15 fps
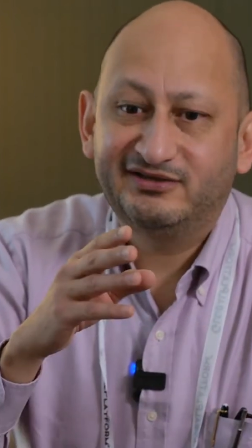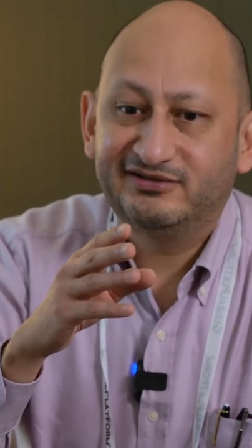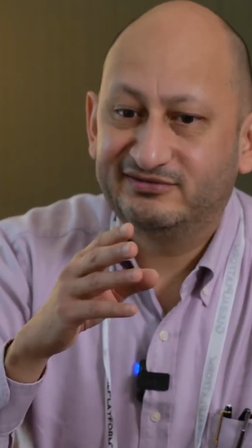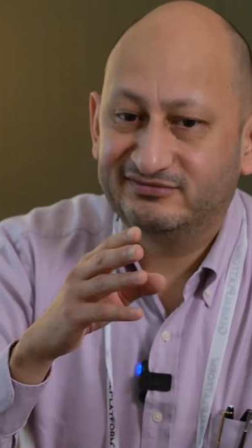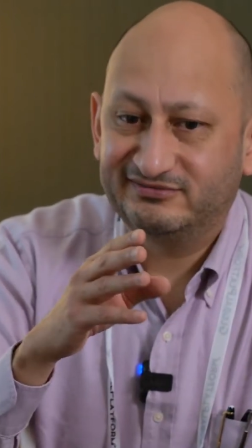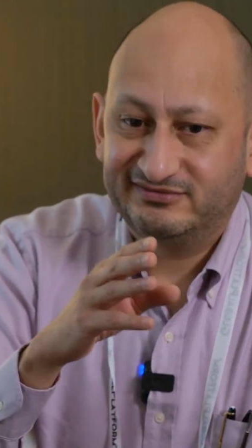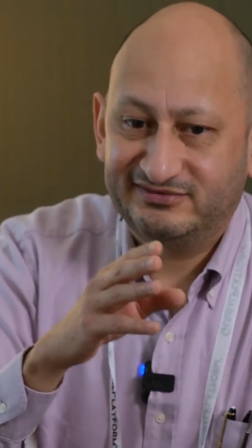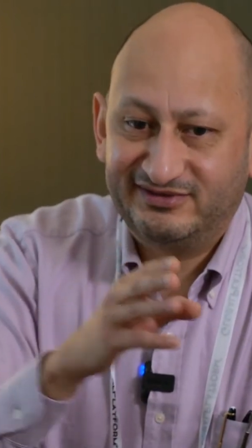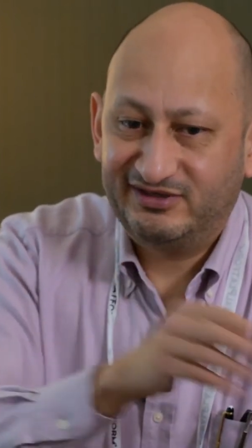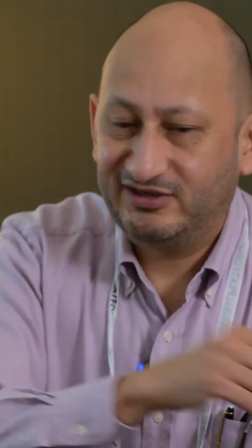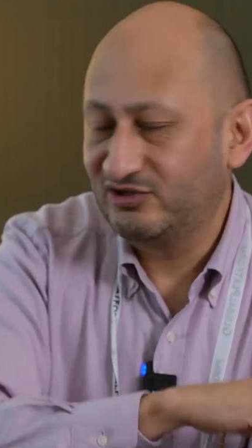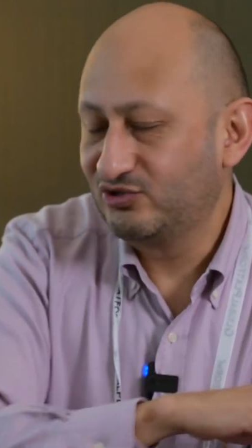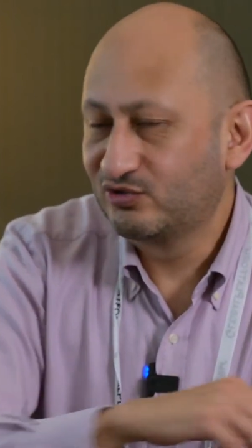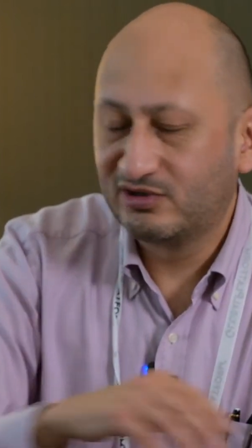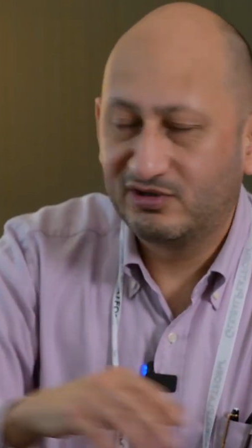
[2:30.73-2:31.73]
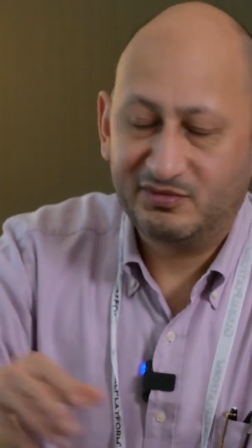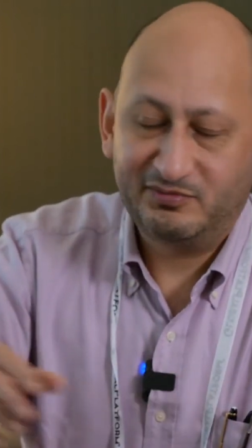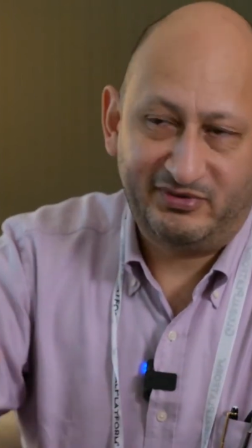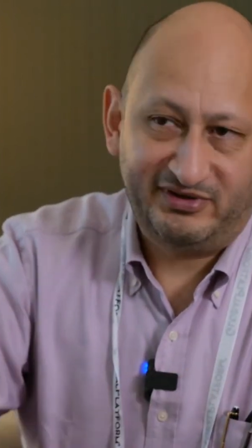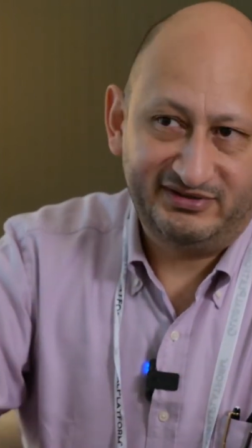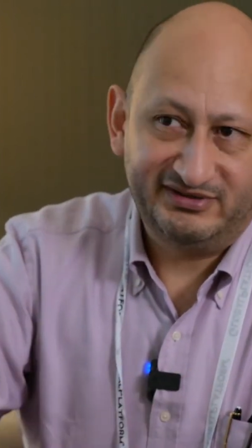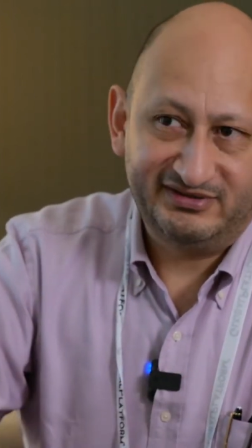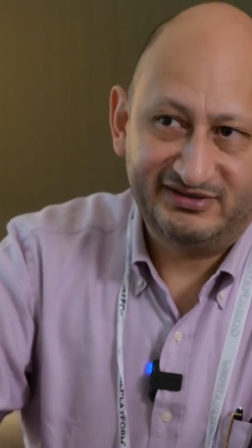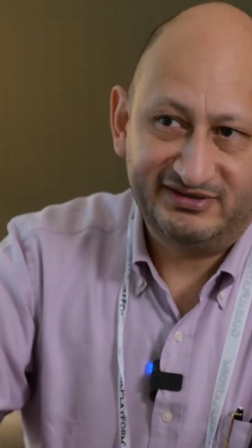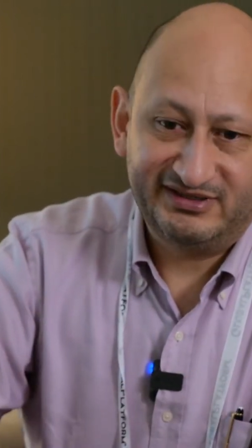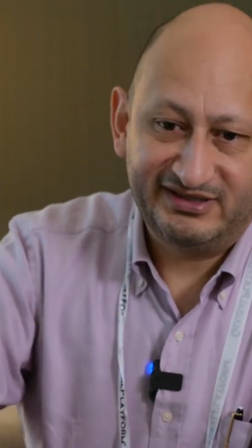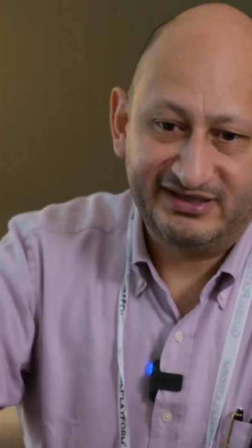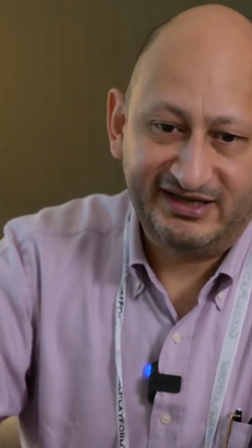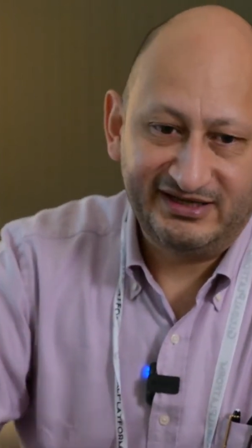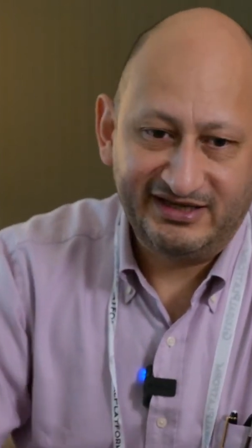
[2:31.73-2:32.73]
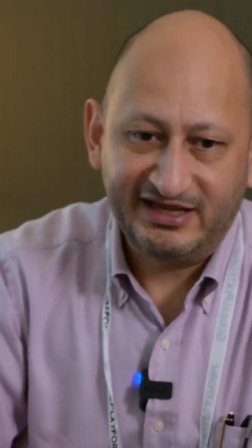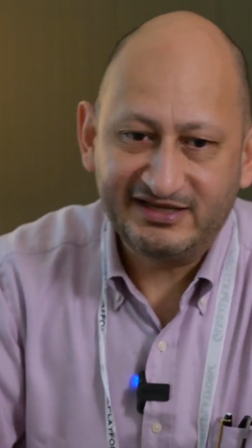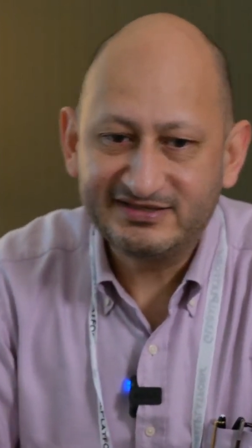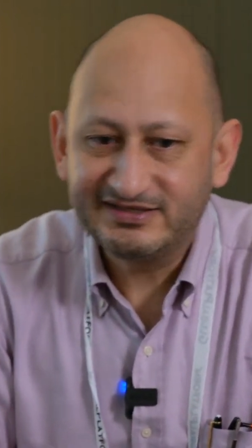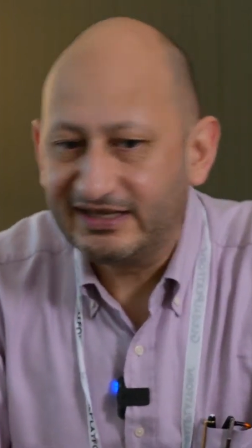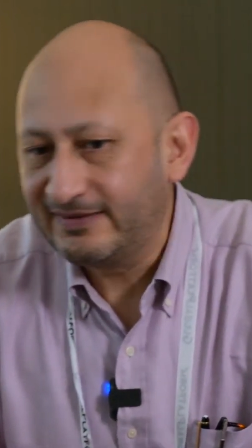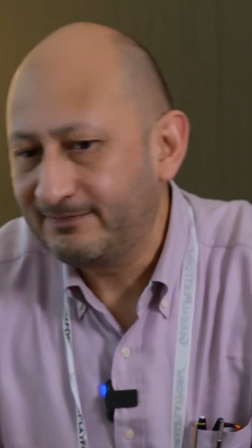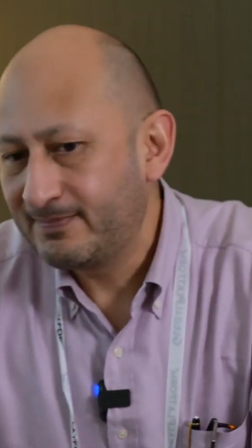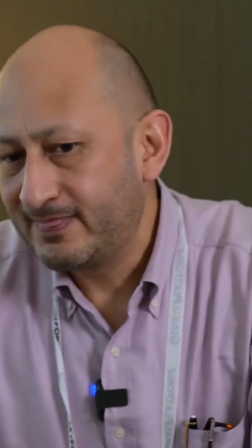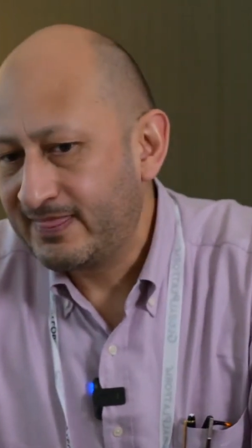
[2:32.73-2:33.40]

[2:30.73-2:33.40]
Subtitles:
in Europe, and in Asia.